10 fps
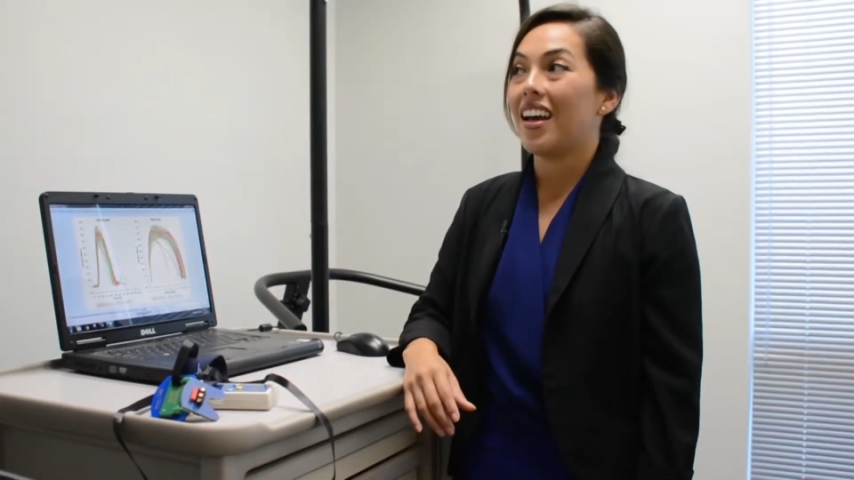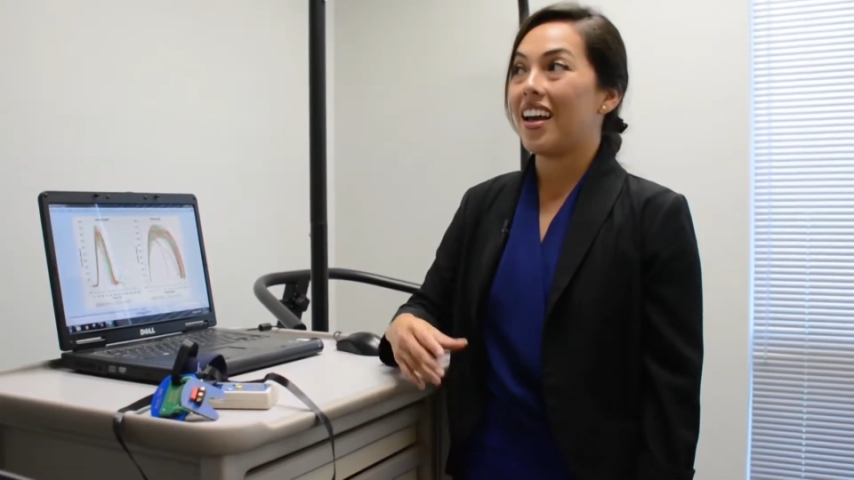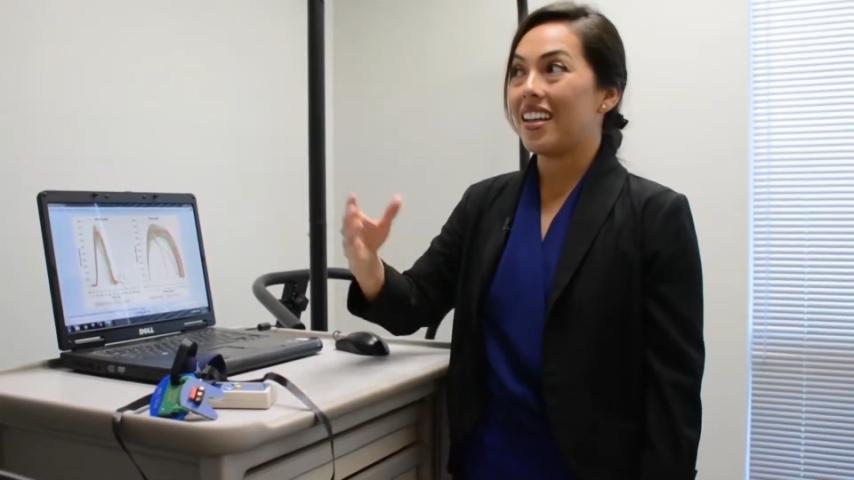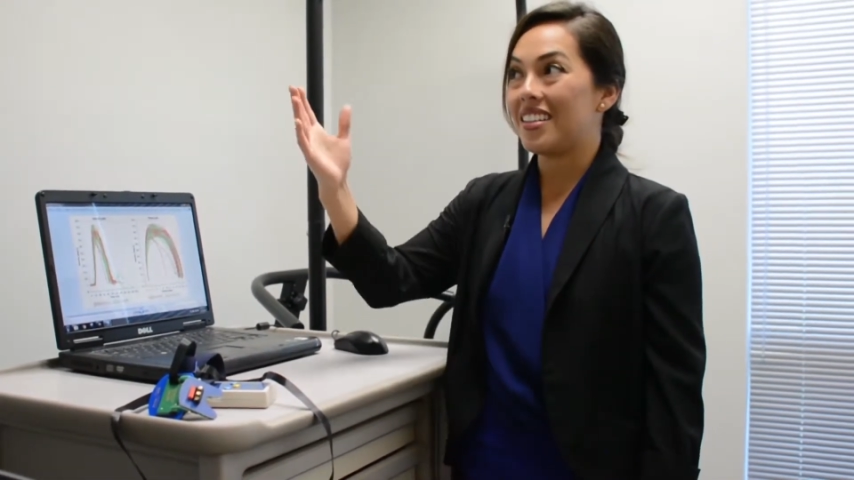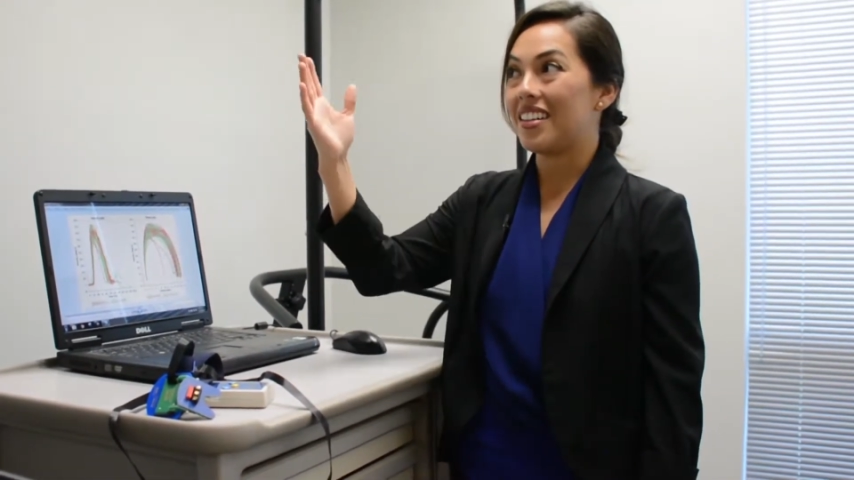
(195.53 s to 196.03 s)

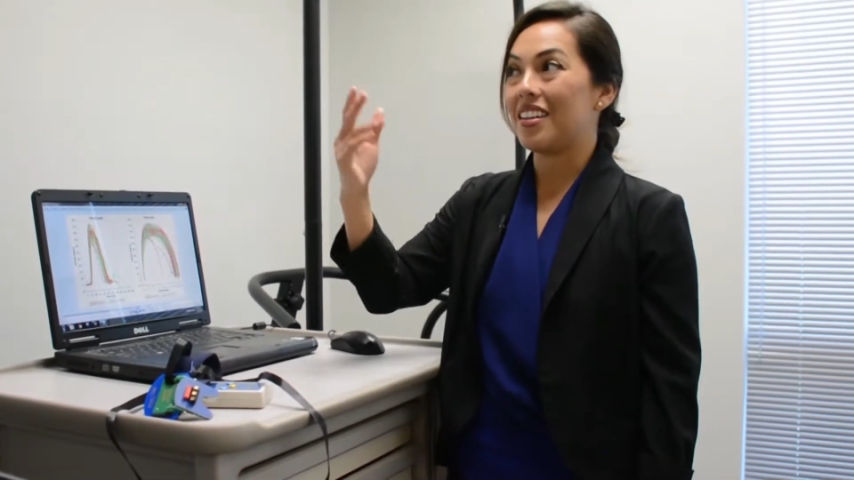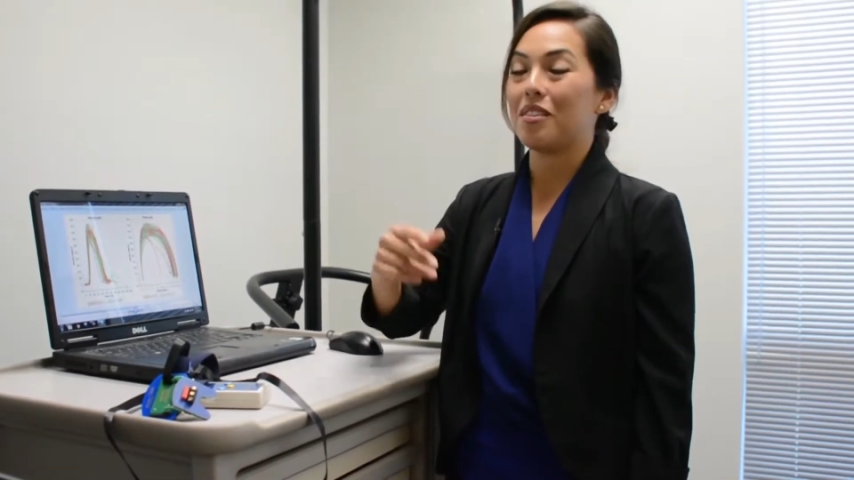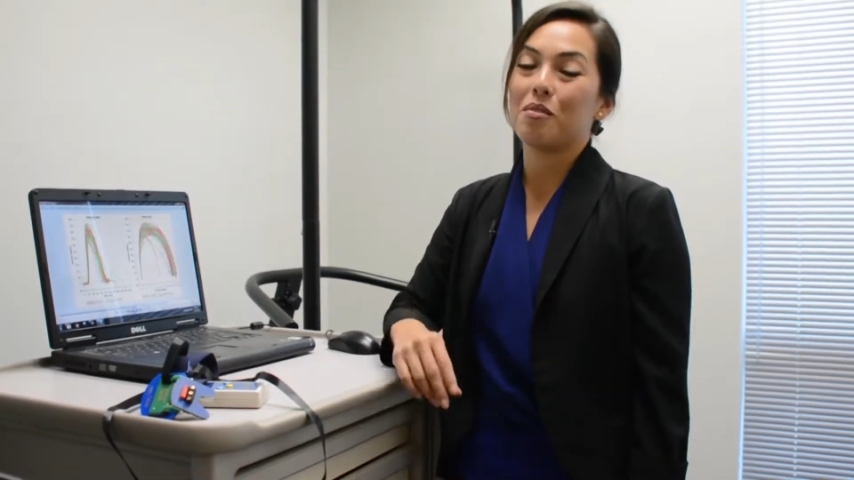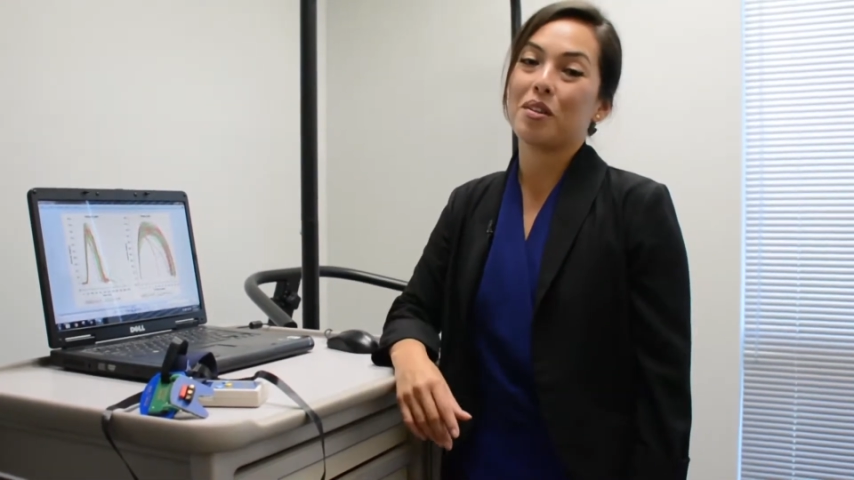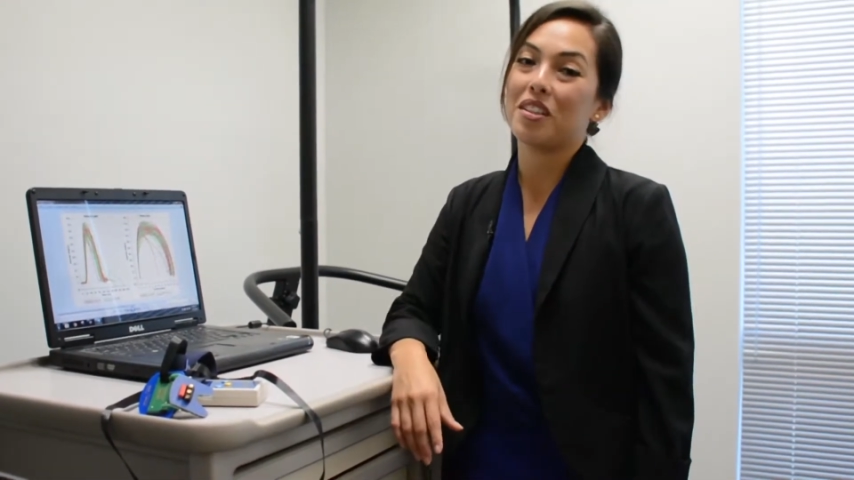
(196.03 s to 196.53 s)
and
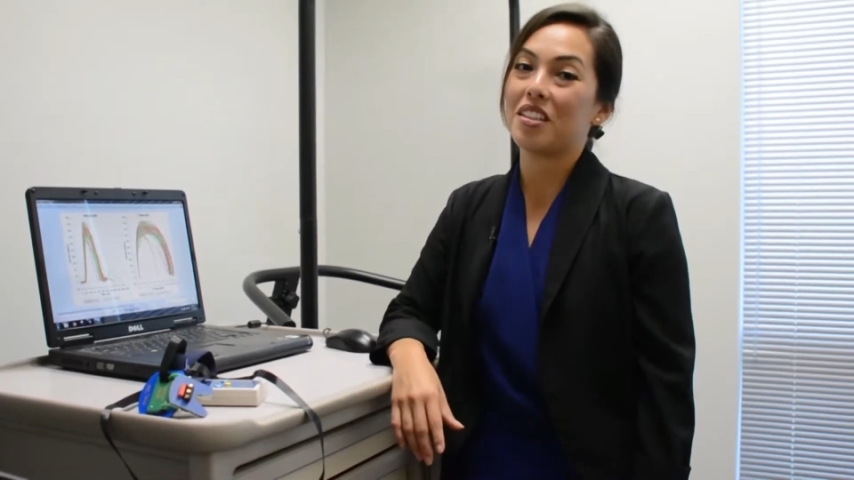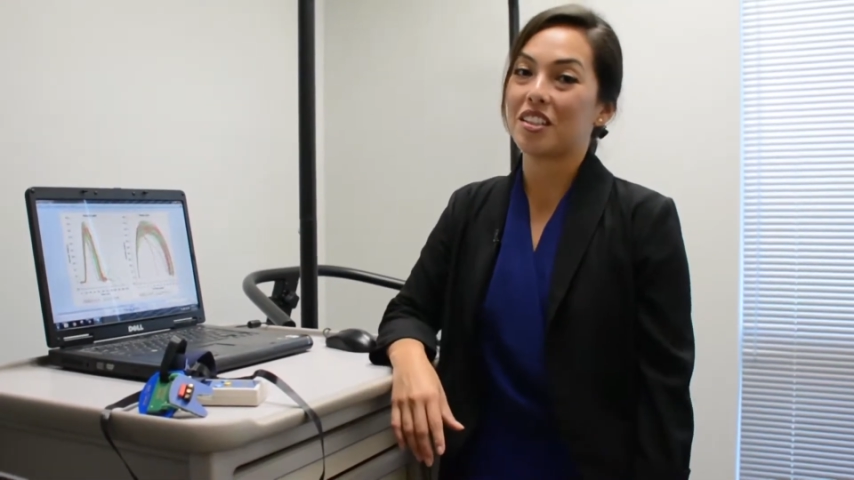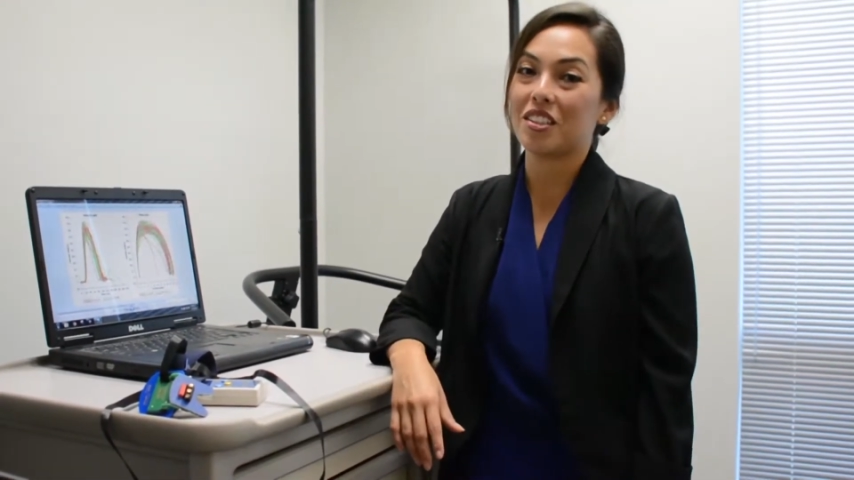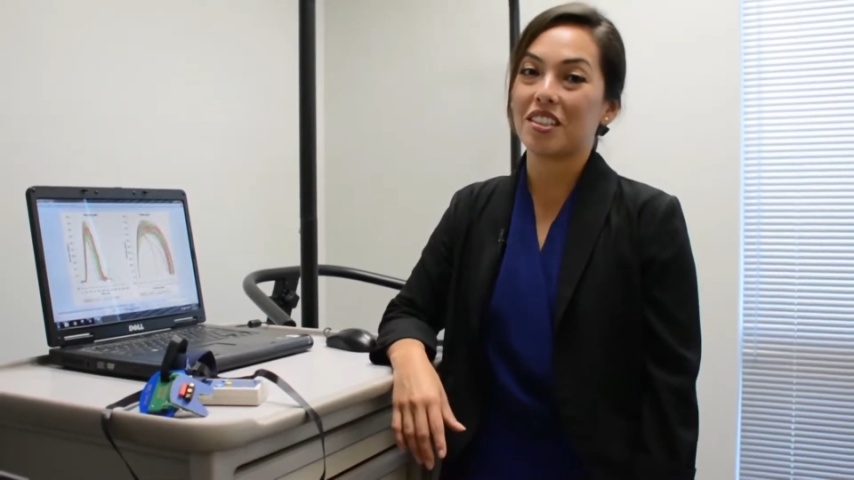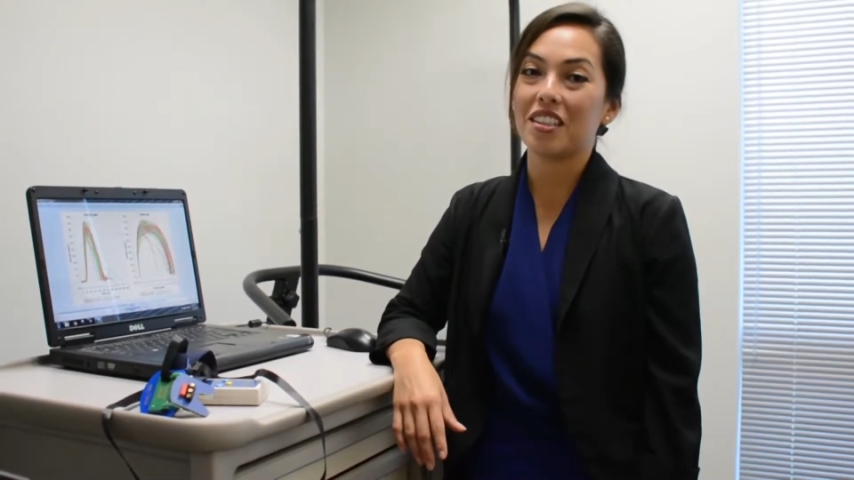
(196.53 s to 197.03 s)
what the
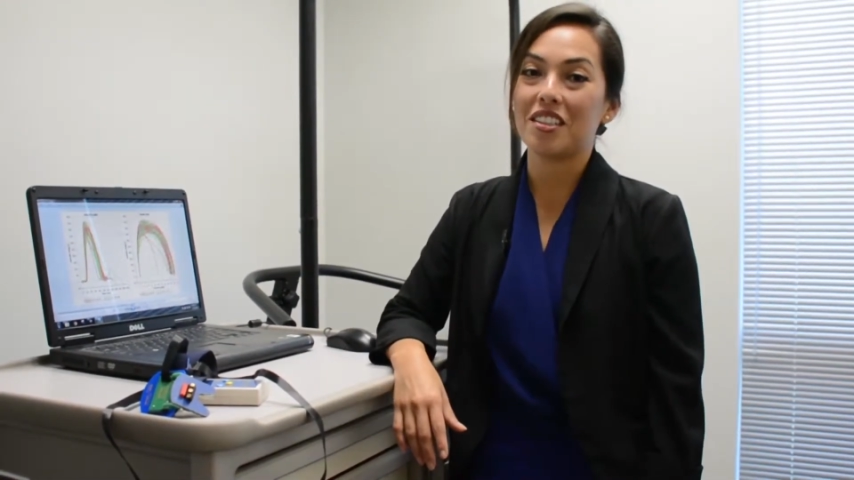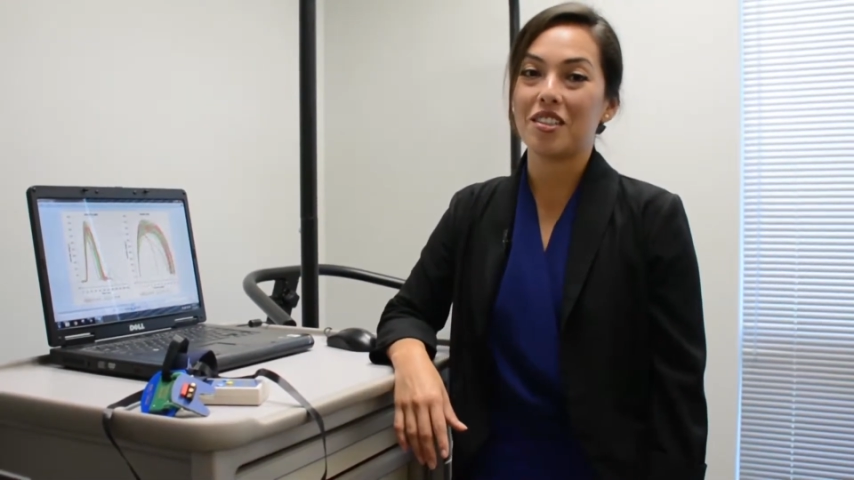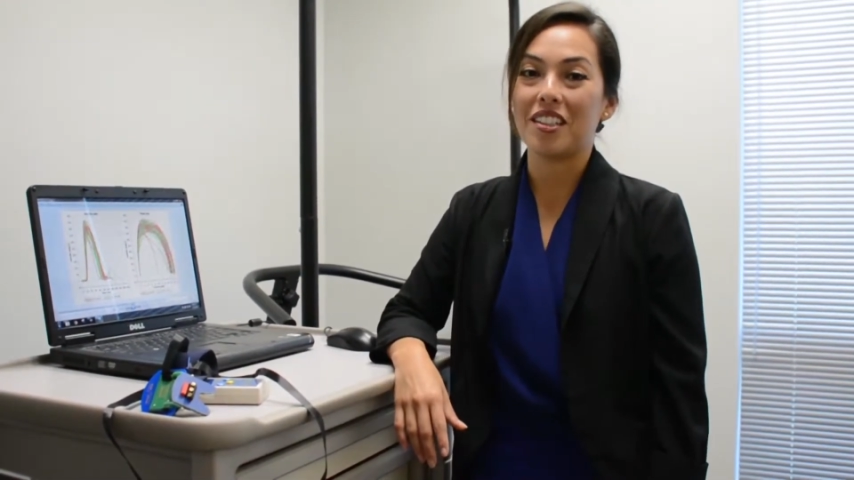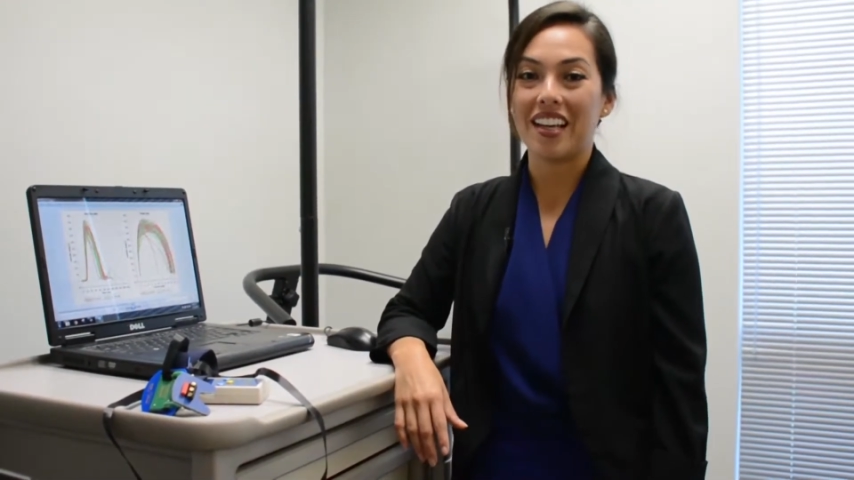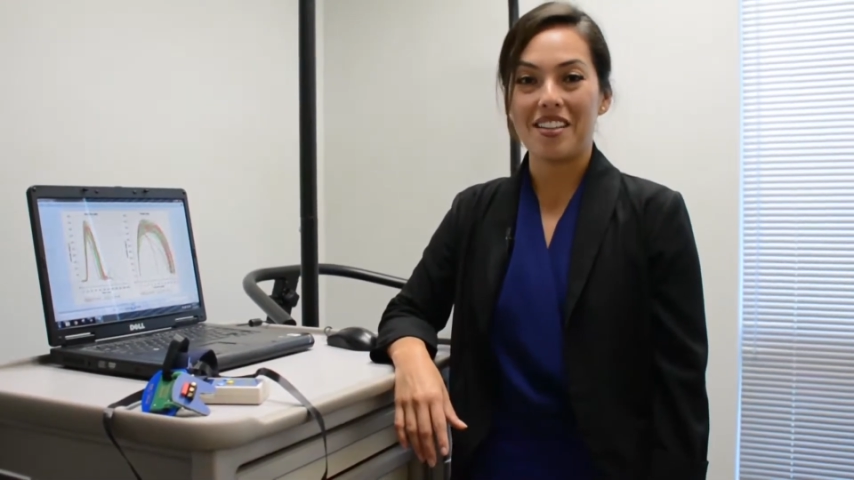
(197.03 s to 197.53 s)
doctors are going to
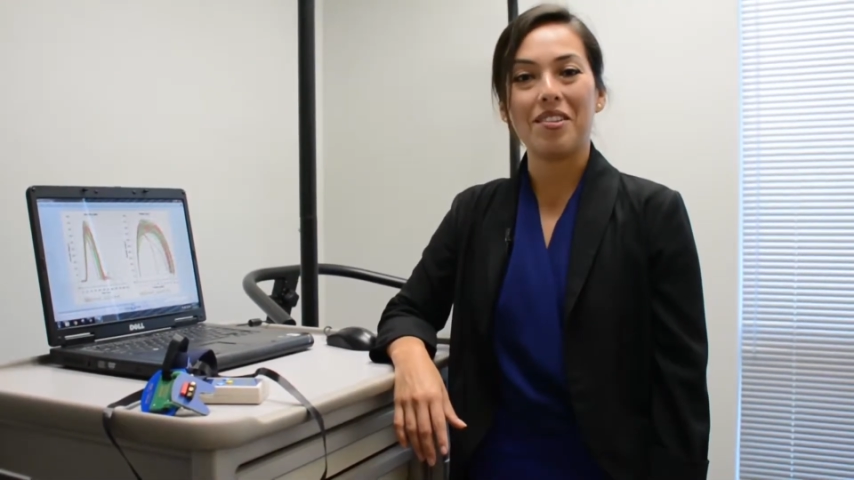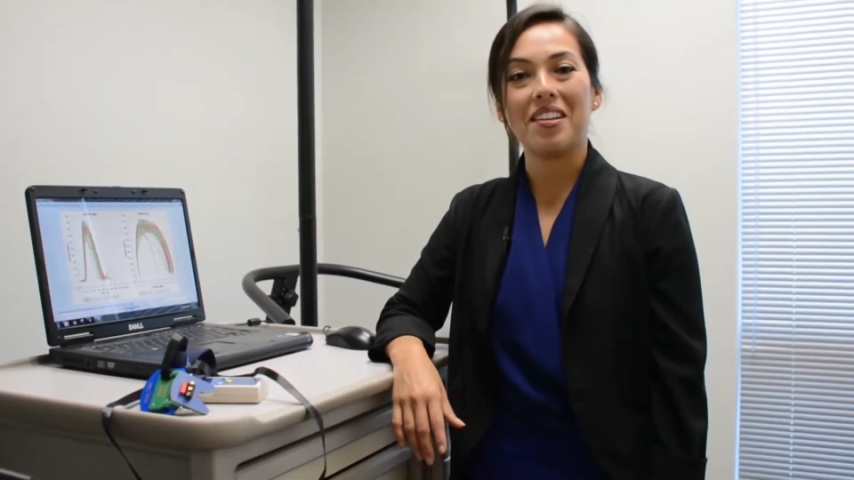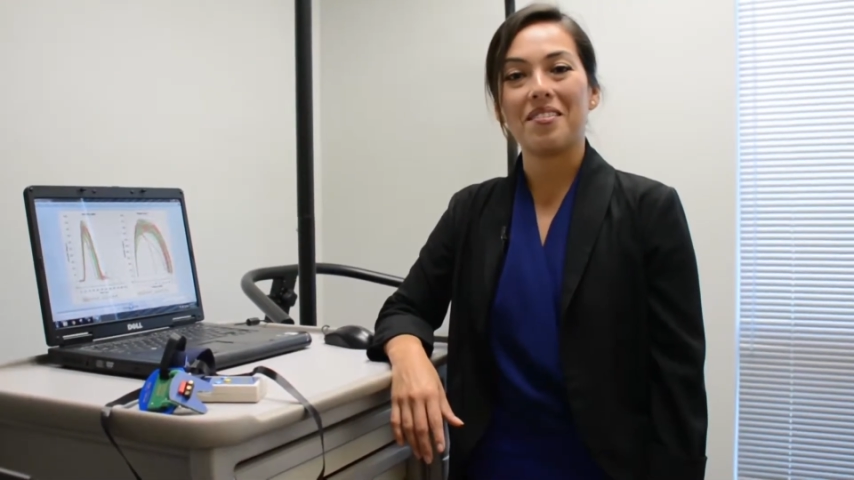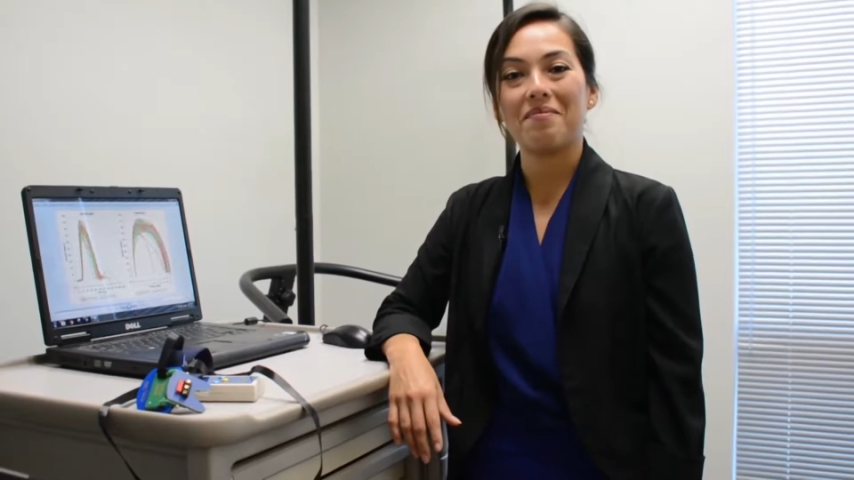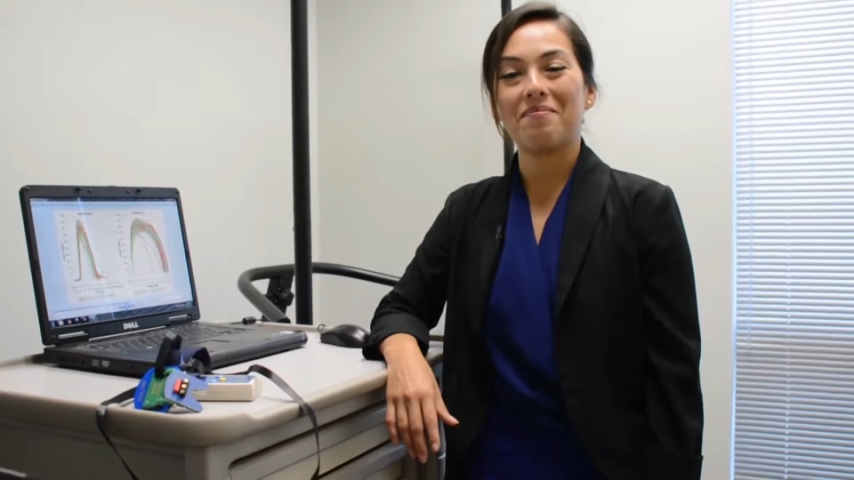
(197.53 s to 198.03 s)
do to get you
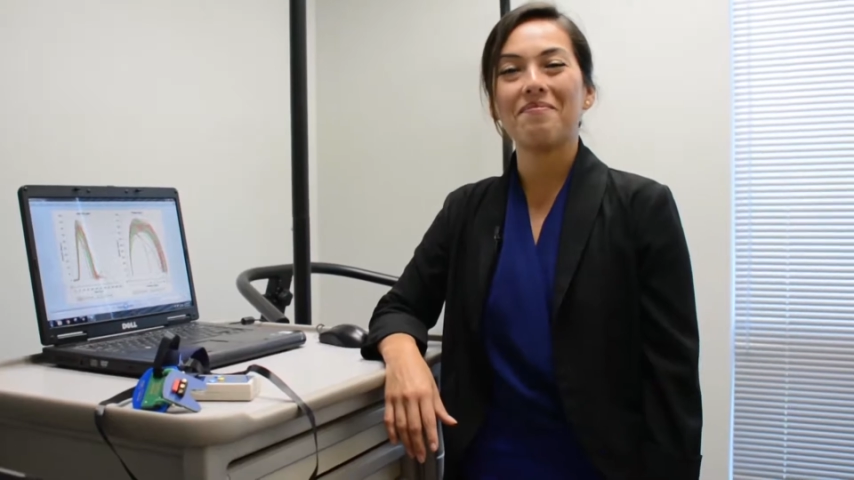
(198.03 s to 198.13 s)
there.